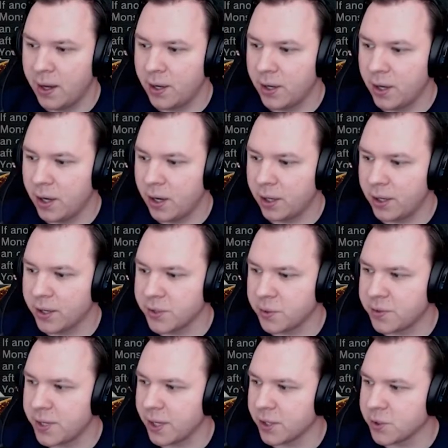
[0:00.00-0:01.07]
Alright, so
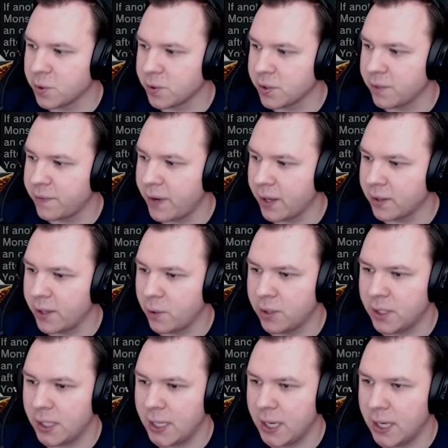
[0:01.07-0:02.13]
Stegosaur's effect, that would
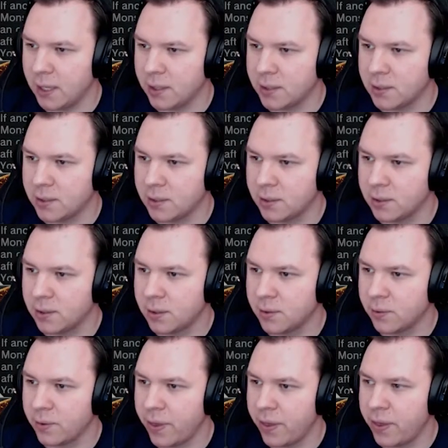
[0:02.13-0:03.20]
negate
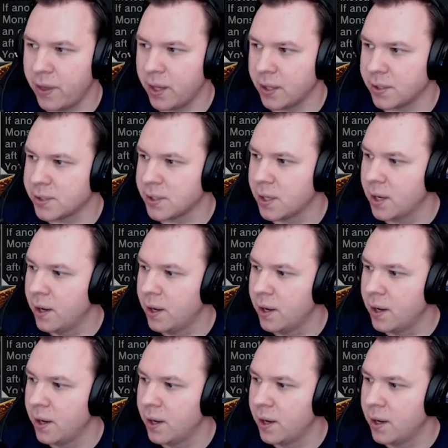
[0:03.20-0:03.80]
this.